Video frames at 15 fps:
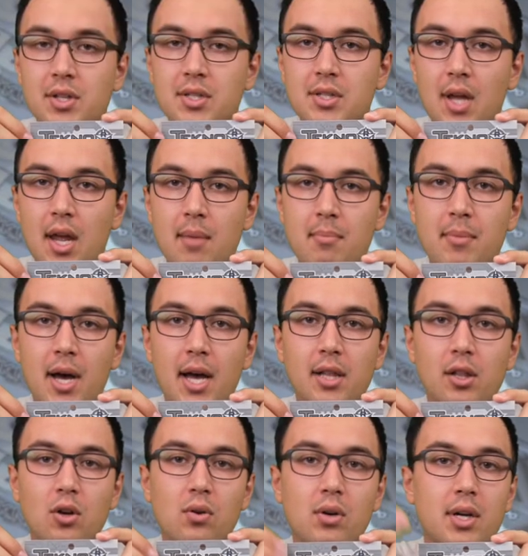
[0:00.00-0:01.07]
the same by
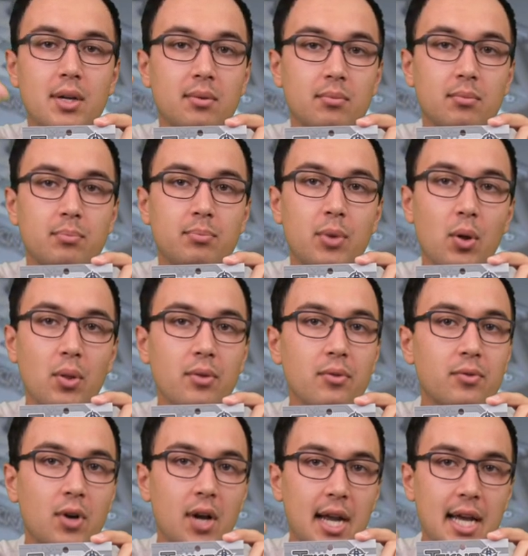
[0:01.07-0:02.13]
lowering both the
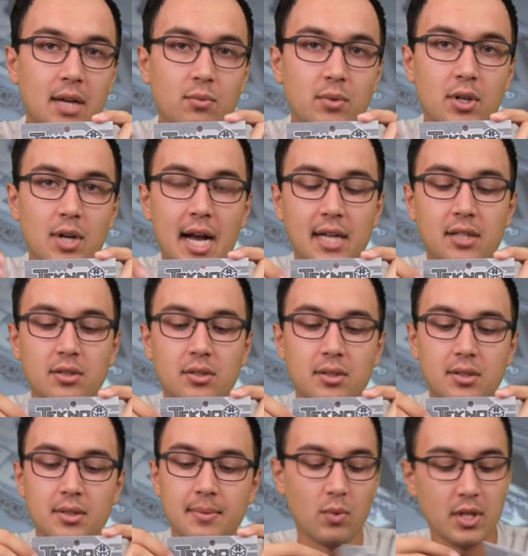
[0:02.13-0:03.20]
front and rear
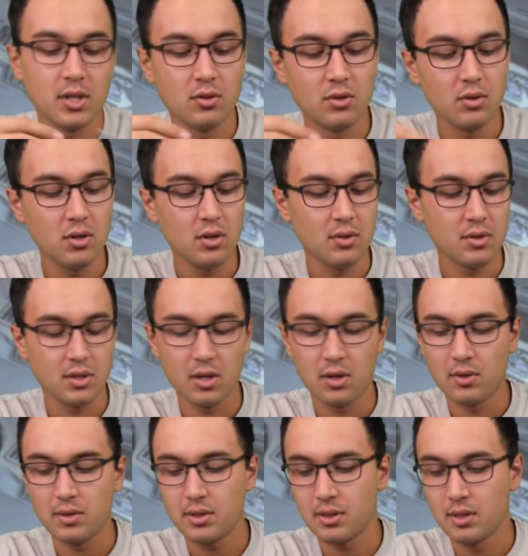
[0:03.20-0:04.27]
axles. When you do use
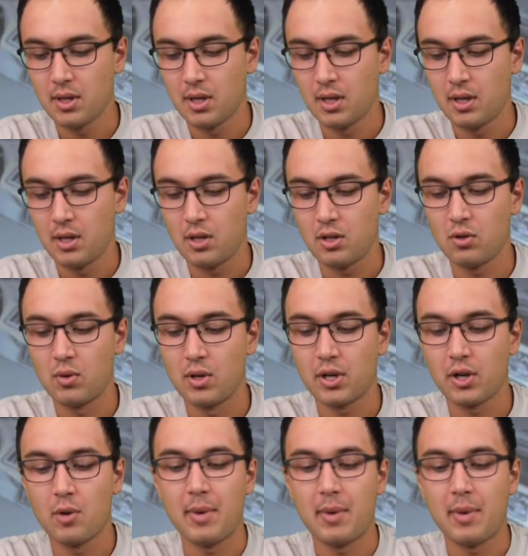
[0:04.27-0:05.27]
those, you'll want to go